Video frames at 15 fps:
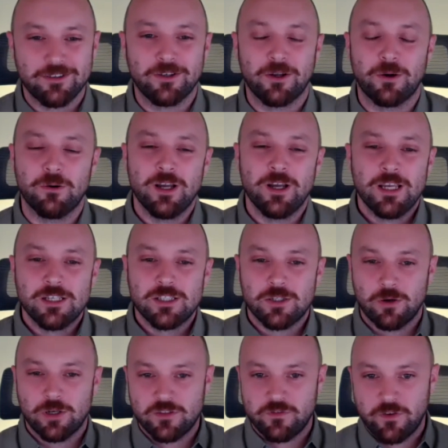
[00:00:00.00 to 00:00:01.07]
You know,
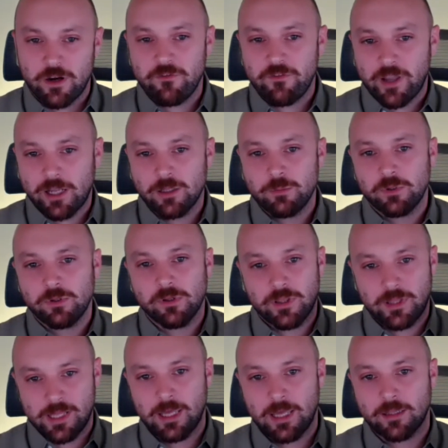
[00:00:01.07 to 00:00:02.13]
so it's very valuable
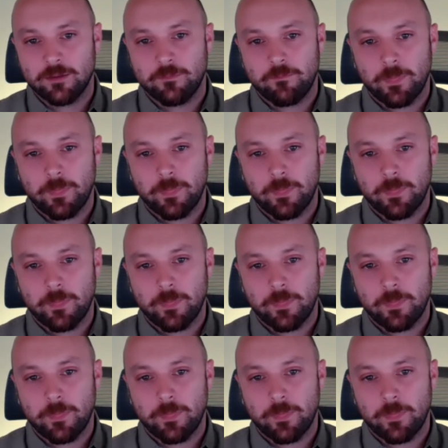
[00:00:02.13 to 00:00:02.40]
then.